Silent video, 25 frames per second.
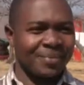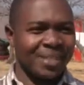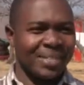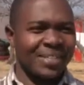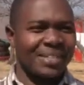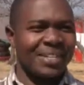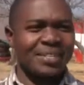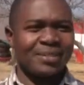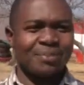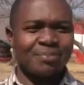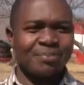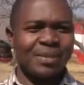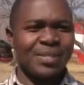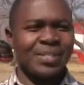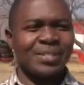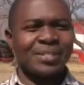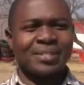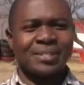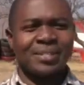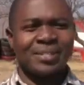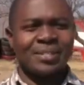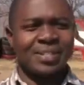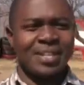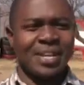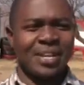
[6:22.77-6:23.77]
it has
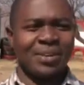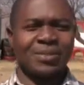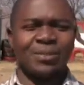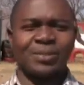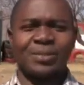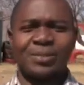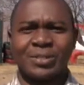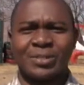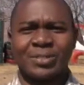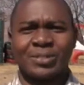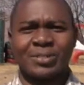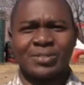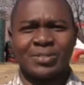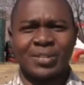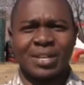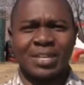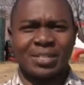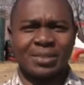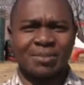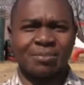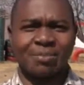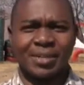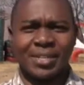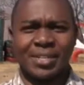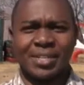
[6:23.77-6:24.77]
been a good
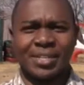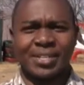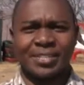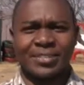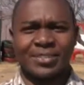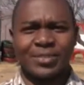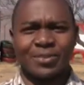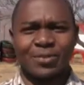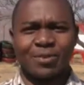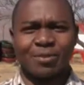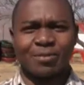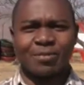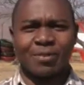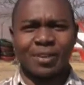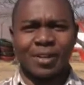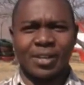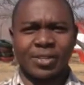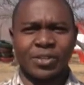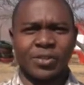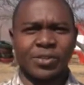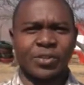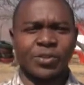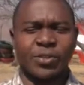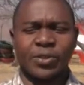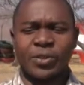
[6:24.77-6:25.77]
experience so
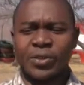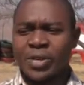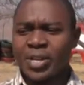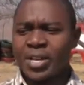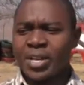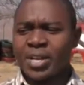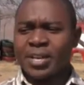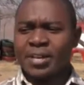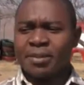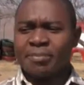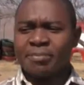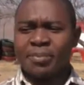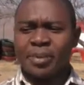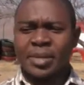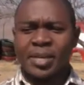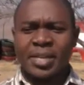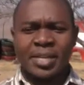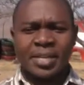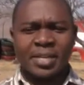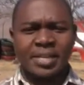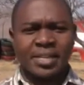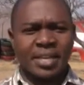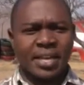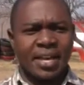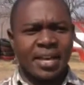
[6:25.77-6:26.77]
far, you know.
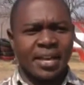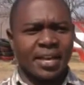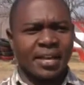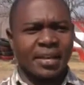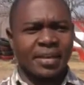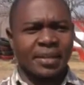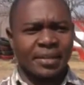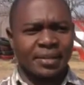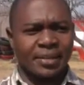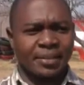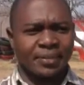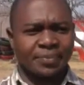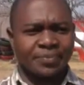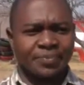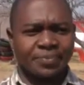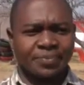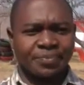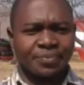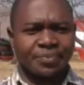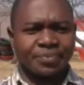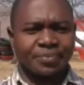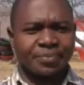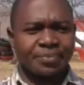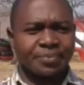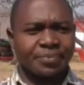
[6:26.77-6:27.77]
Being a
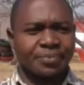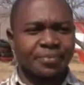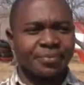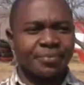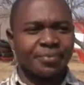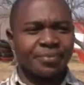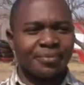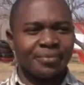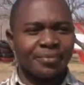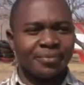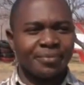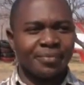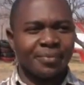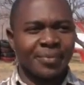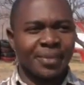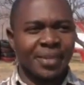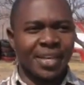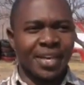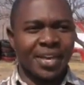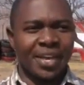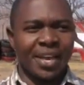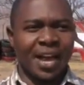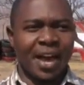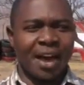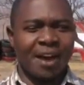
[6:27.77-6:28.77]

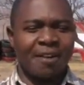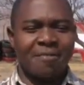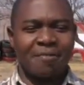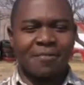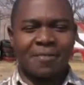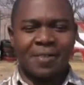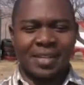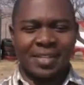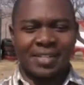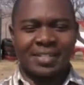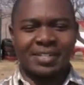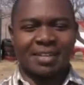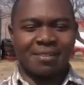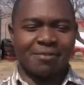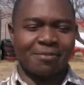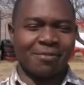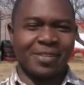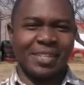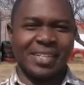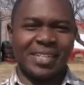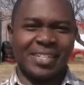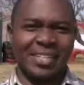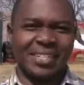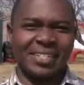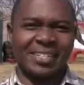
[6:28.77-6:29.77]

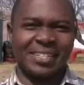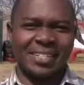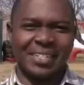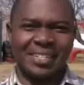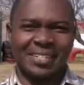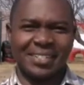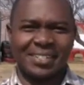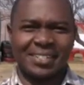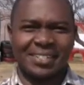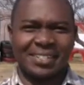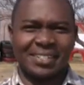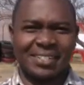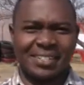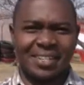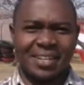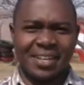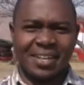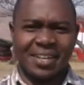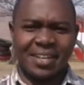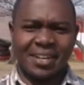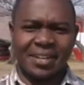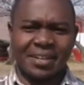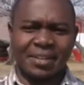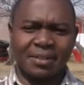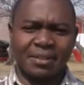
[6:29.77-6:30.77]
Harvard-affiliated
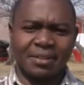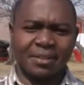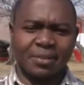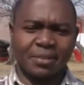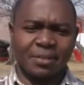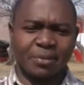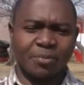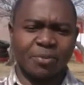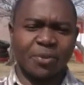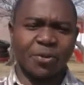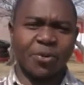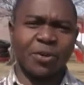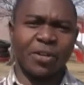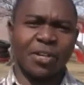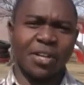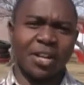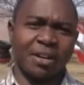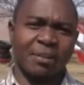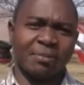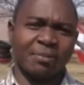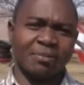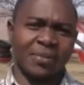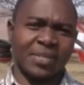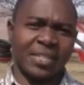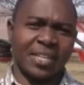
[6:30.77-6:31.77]

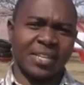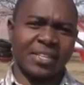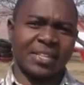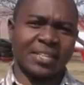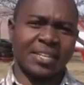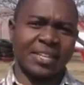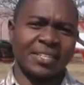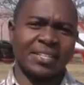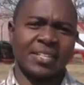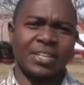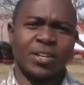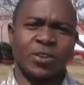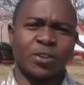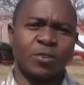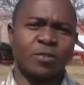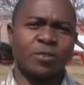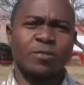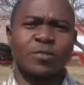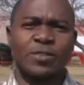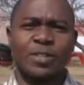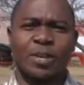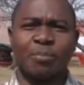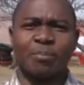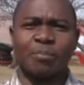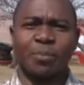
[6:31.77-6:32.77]
program, there's a lot
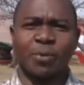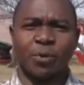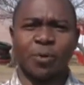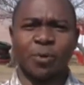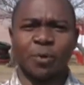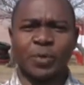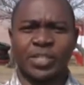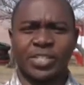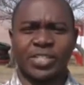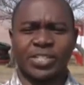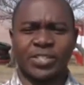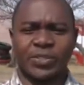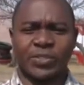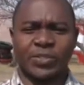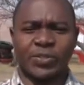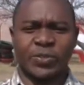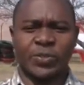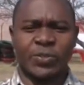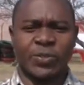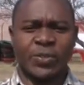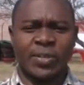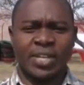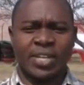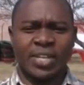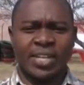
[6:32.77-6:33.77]
of support, you
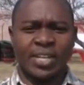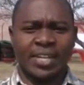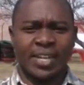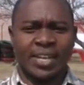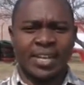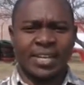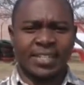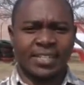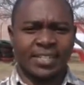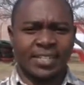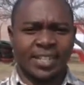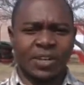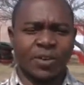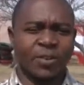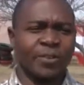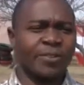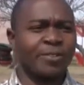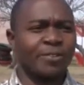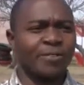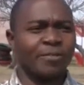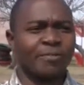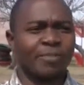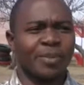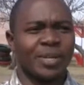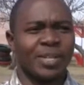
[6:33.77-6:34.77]
know, and a
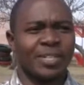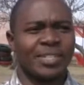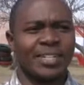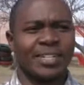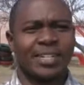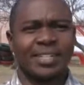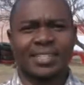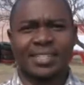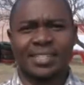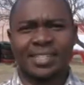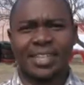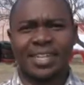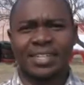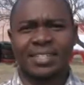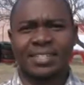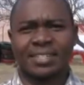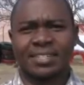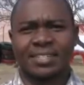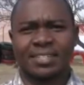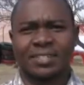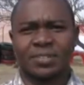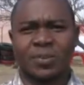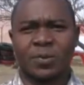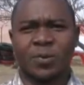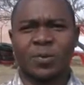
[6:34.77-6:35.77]
lot of mentoring
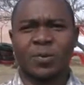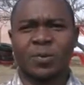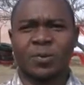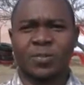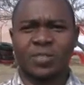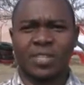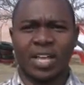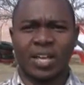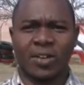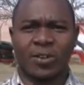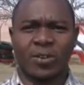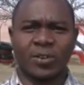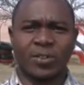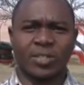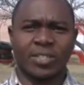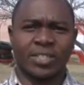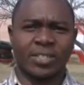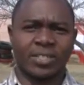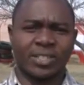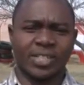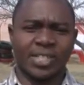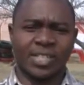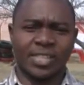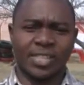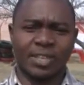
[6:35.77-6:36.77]
that goes
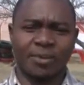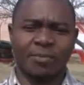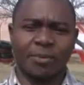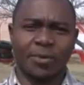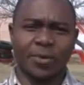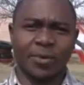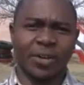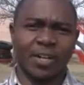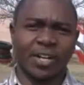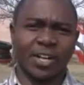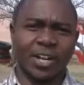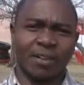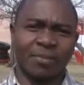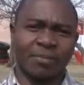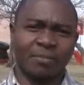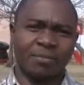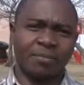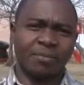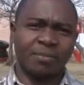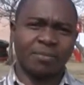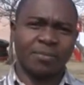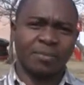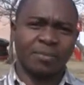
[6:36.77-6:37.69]
on in the program.